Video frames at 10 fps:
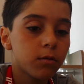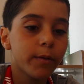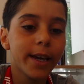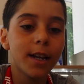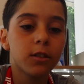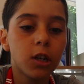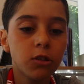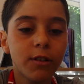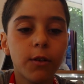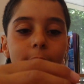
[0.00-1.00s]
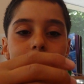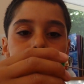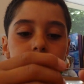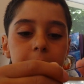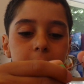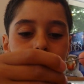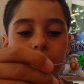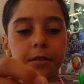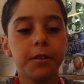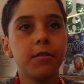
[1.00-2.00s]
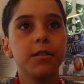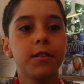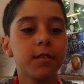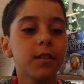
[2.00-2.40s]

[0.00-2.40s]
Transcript: Wheel, don't run away. There it is.